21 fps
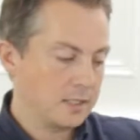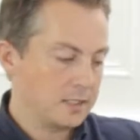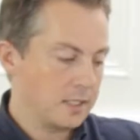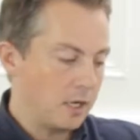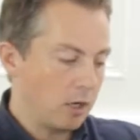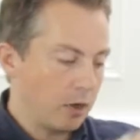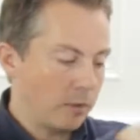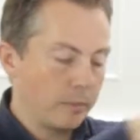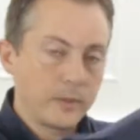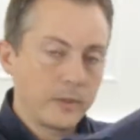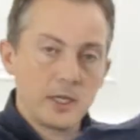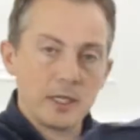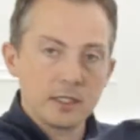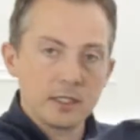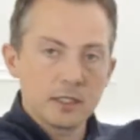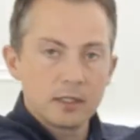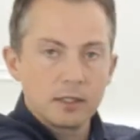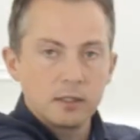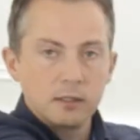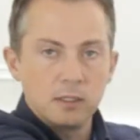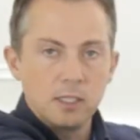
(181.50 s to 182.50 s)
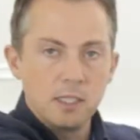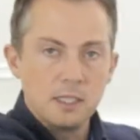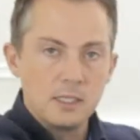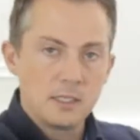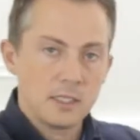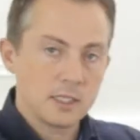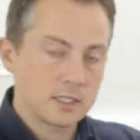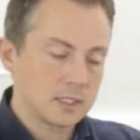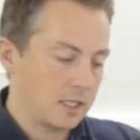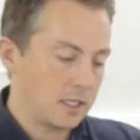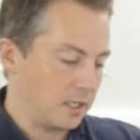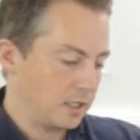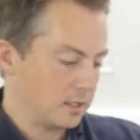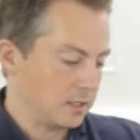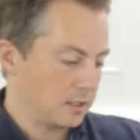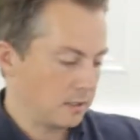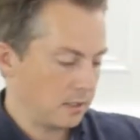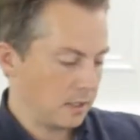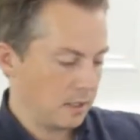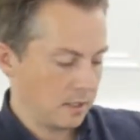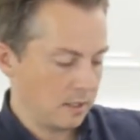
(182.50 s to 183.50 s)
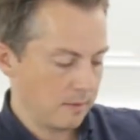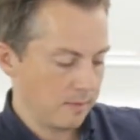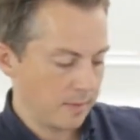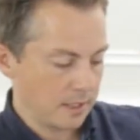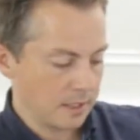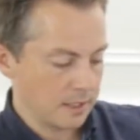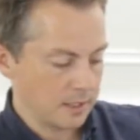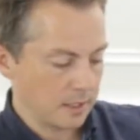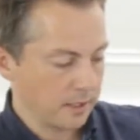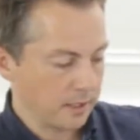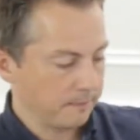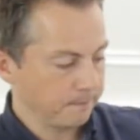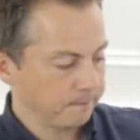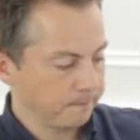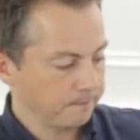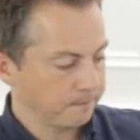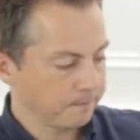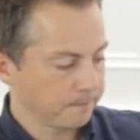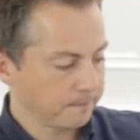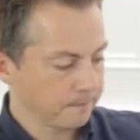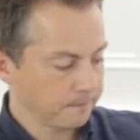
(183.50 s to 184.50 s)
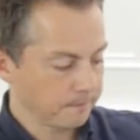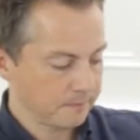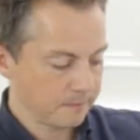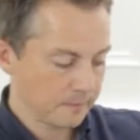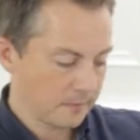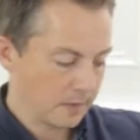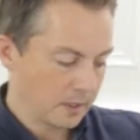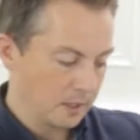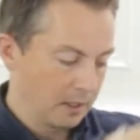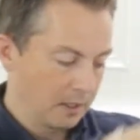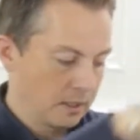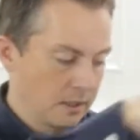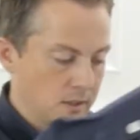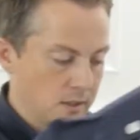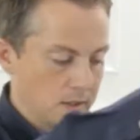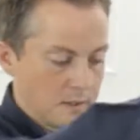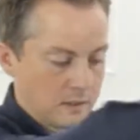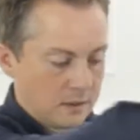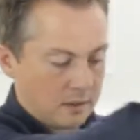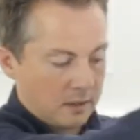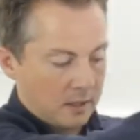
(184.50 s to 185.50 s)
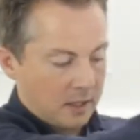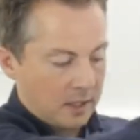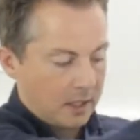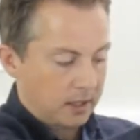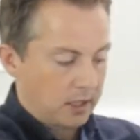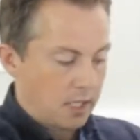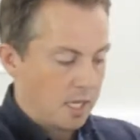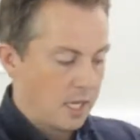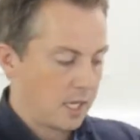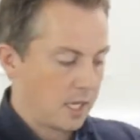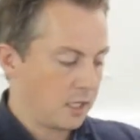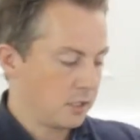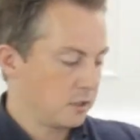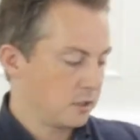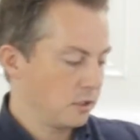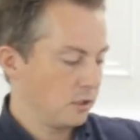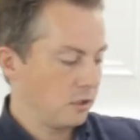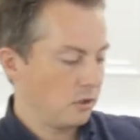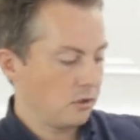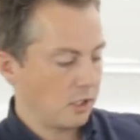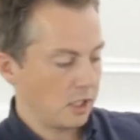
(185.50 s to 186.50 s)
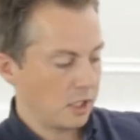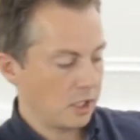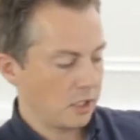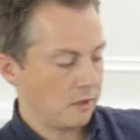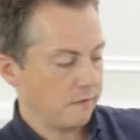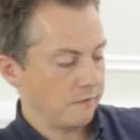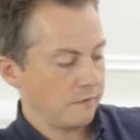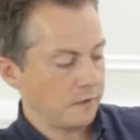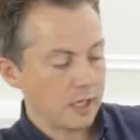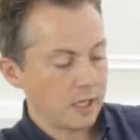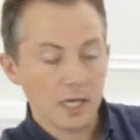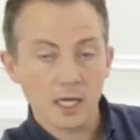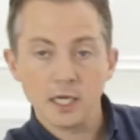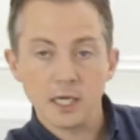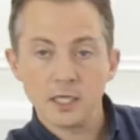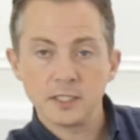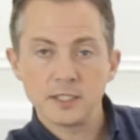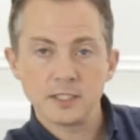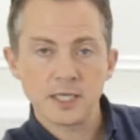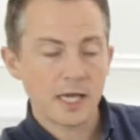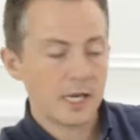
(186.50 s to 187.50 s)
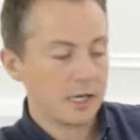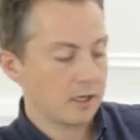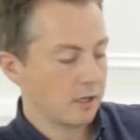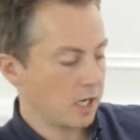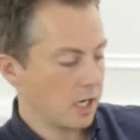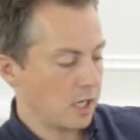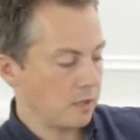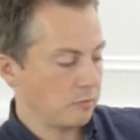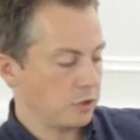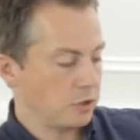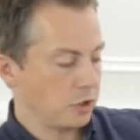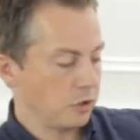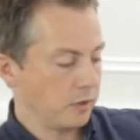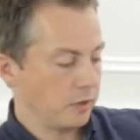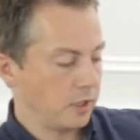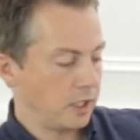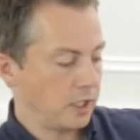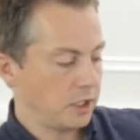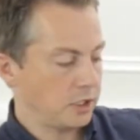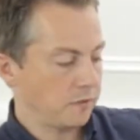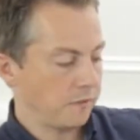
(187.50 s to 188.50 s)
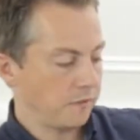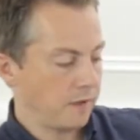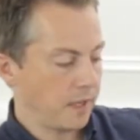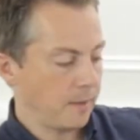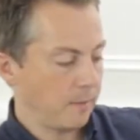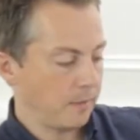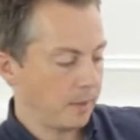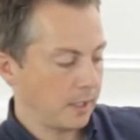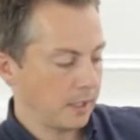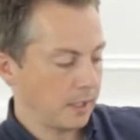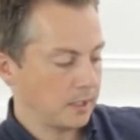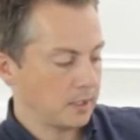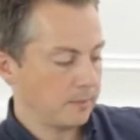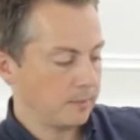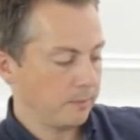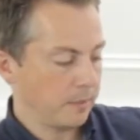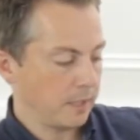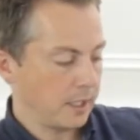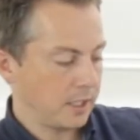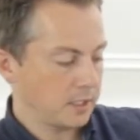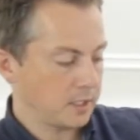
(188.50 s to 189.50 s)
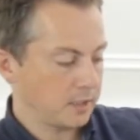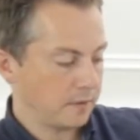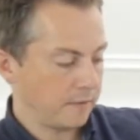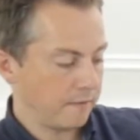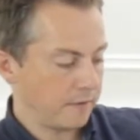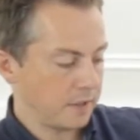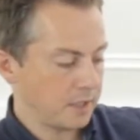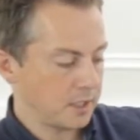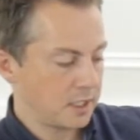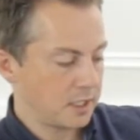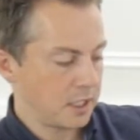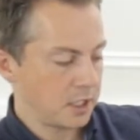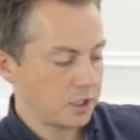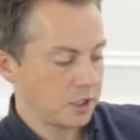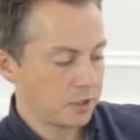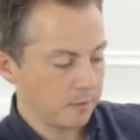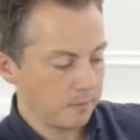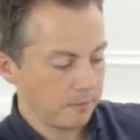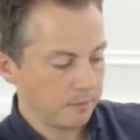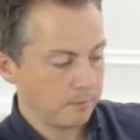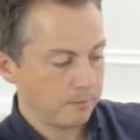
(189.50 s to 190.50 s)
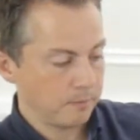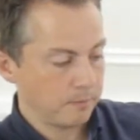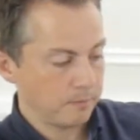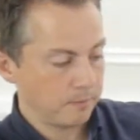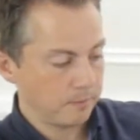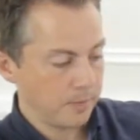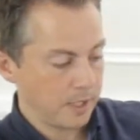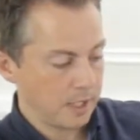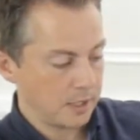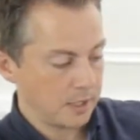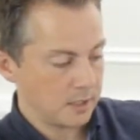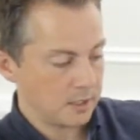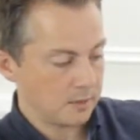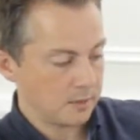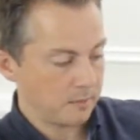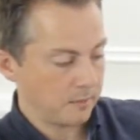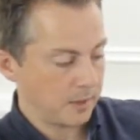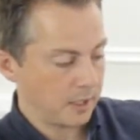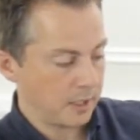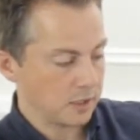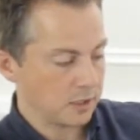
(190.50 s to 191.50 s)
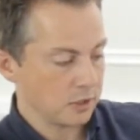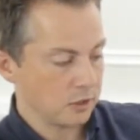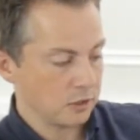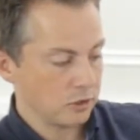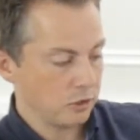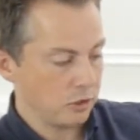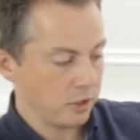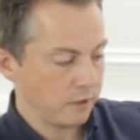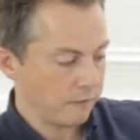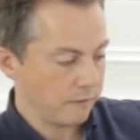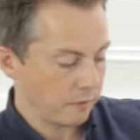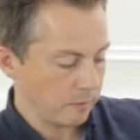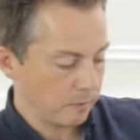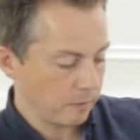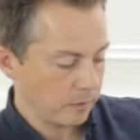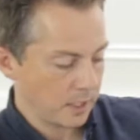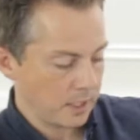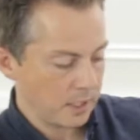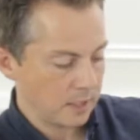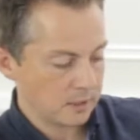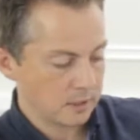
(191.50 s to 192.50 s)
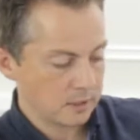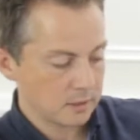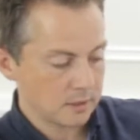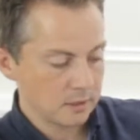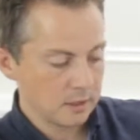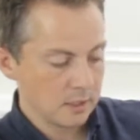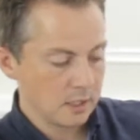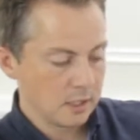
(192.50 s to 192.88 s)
they are placed, in this case, in the maxilla. And at the end, you have a diagram showing each of the implants in place, the fixation pins in place in 2 different planes,